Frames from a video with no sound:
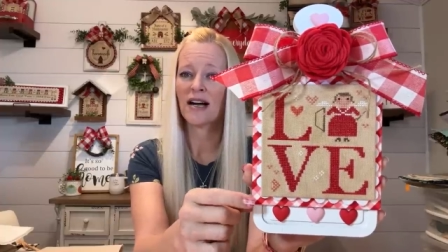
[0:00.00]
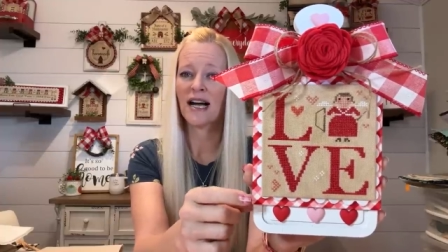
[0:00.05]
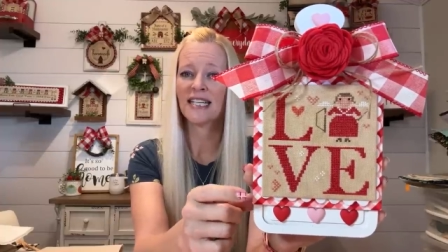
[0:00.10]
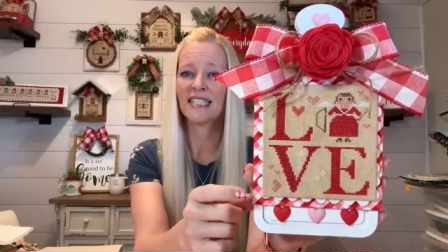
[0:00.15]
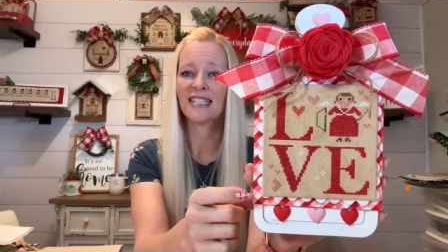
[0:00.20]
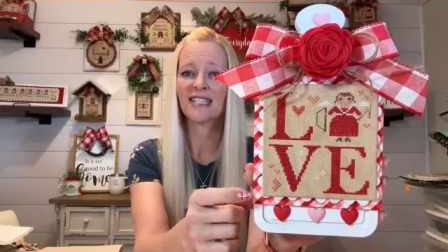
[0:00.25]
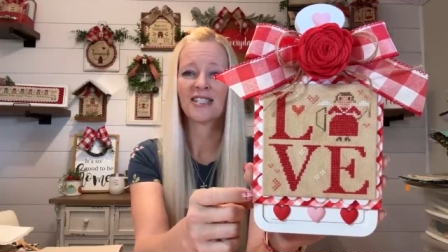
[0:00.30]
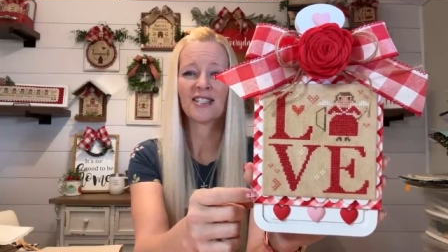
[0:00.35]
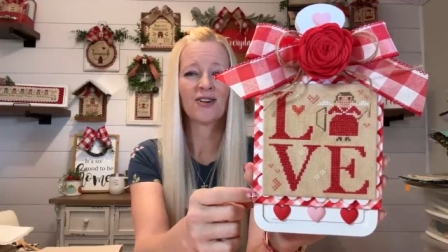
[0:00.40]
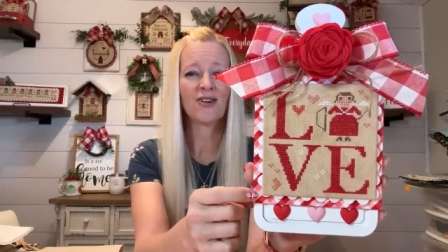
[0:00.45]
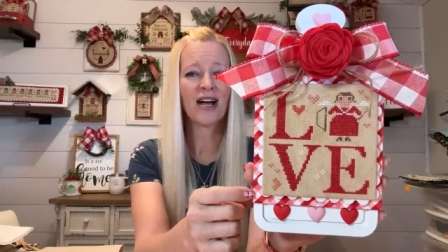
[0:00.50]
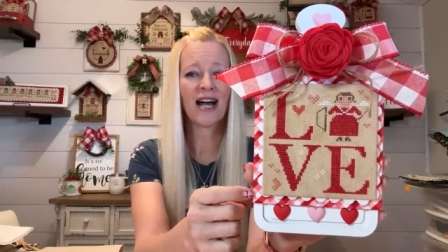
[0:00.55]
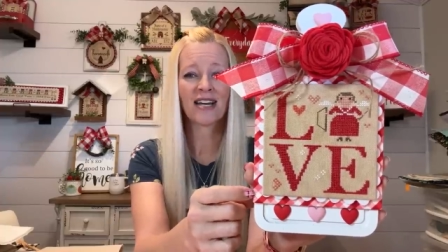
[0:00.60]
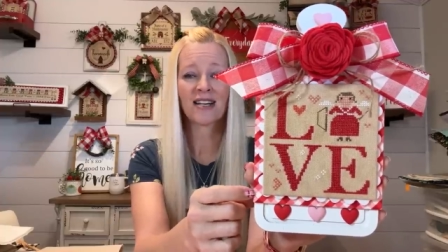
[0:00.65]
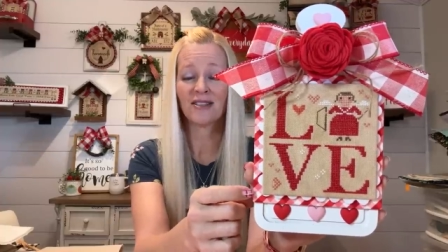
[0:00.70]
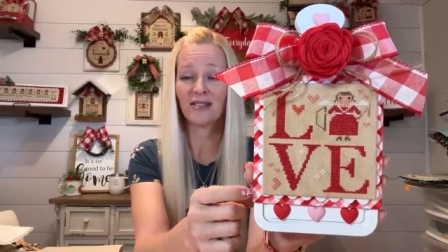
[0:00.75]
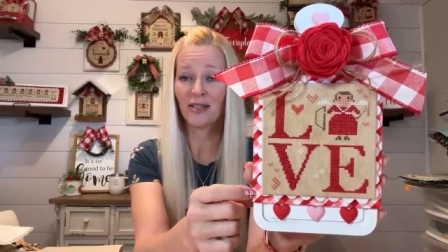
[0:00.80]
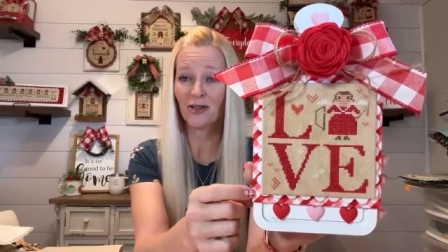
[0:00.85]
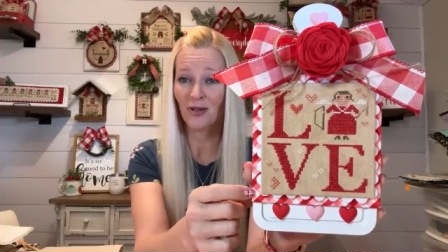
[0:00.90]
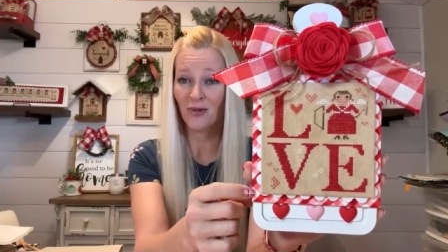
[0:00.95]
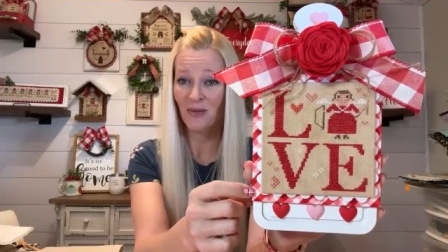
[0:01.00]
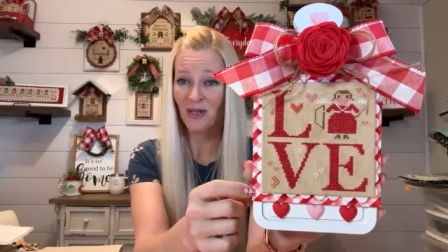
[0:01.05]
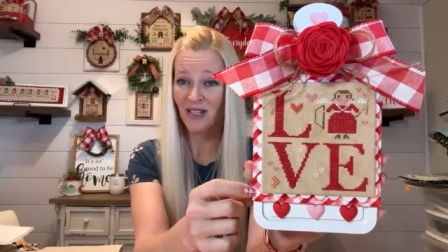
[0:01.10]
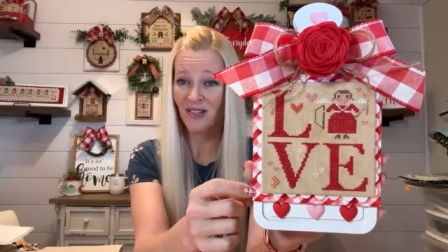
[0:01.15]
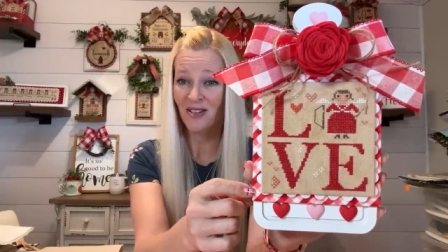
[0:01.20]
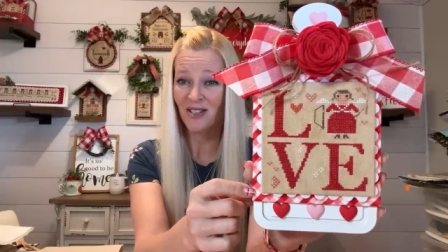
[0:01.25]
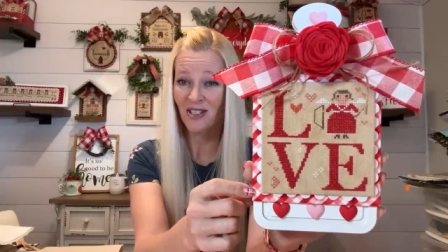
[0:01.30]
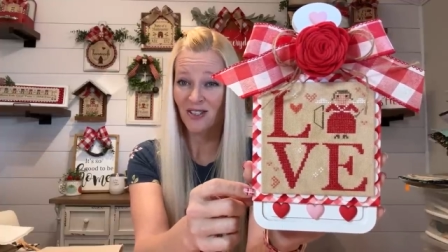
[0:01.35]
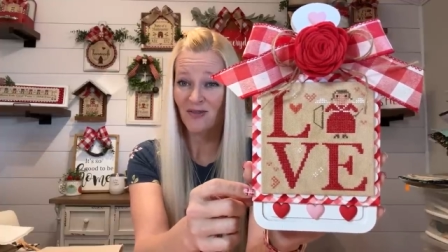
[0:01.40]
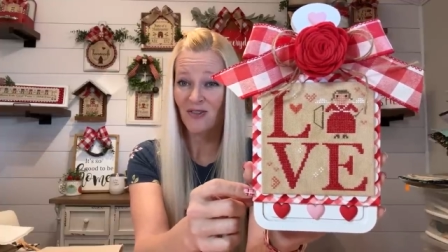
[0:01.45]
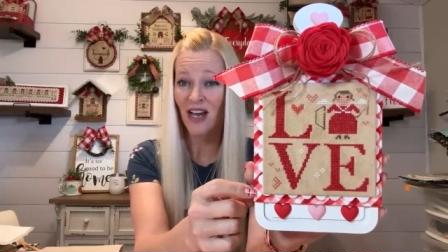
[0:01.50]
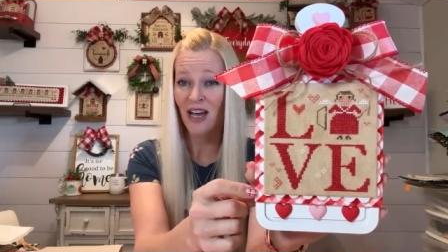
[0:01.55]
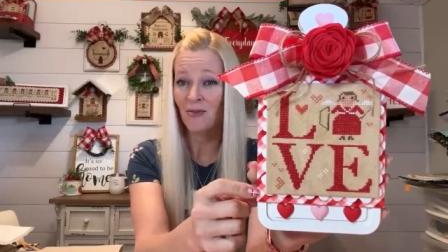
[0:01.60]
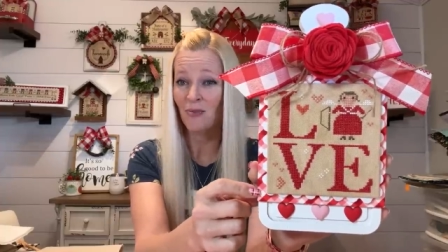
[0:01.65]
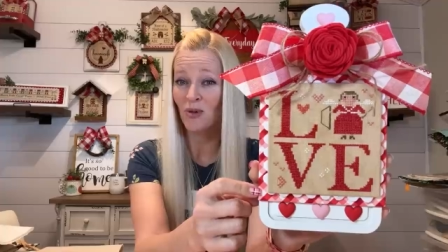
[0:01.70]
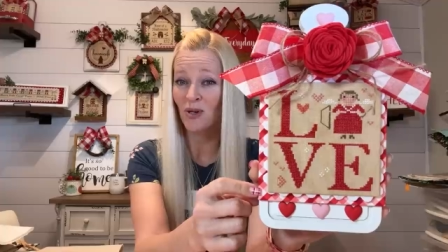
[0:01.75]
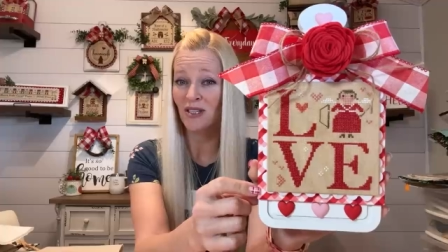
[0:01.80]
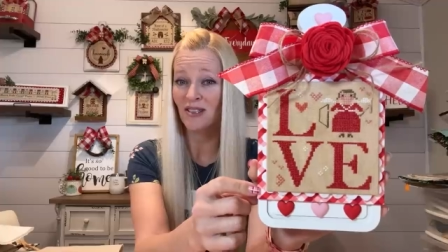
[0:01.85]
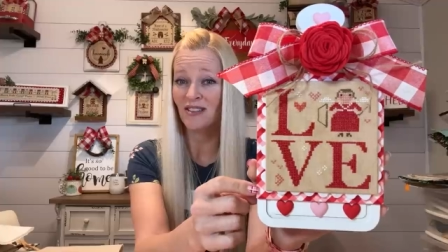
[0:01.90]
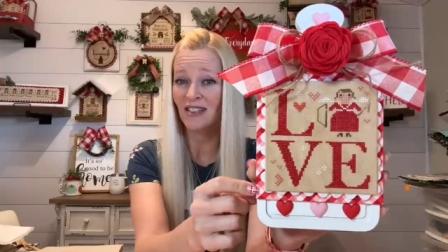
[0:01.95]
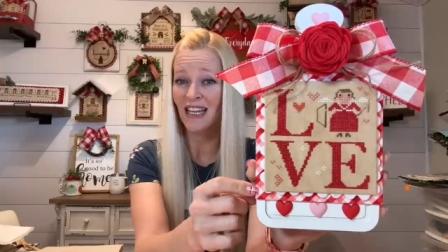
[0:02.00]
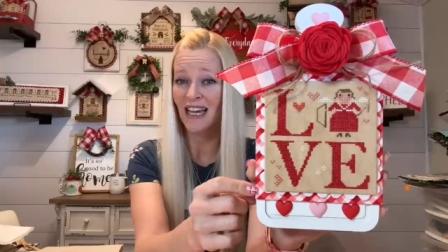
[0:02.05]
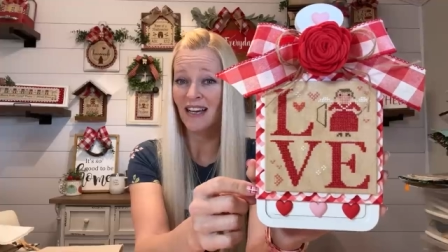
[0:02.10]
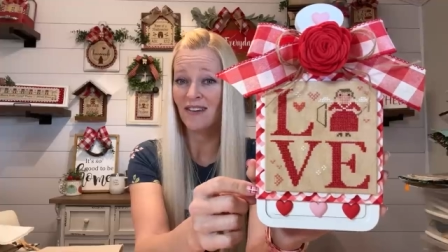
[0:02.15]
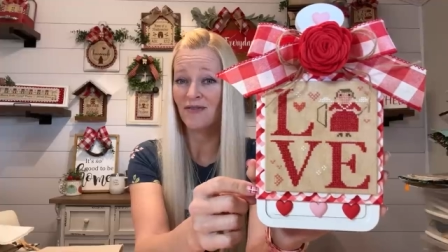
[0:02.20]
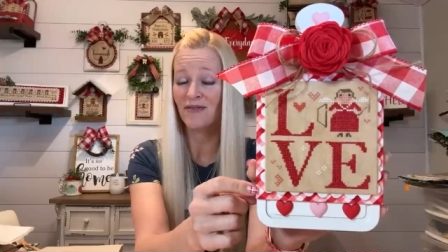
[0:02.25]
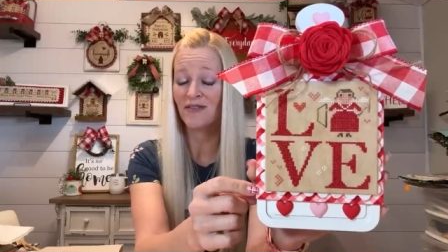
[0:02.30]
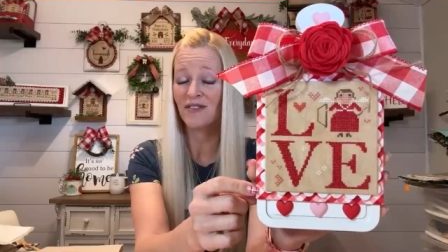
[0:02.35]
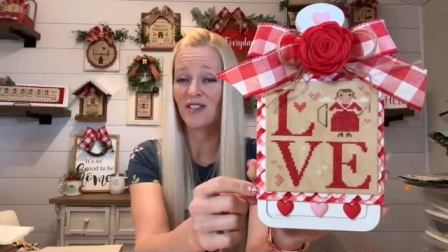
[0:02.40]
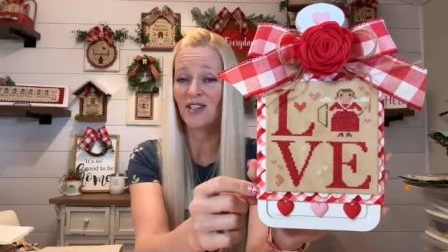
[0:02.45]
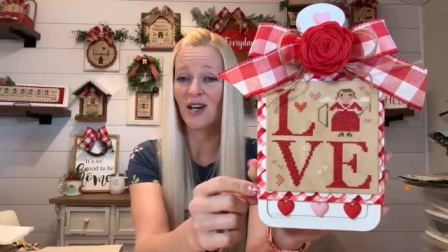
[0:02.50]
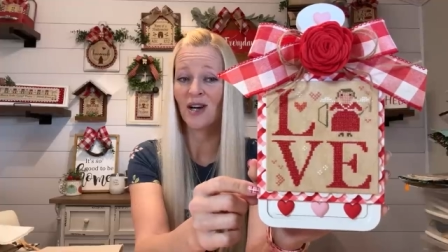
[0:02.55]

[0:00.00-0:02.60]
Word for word: I still had a little bit of this fabric left,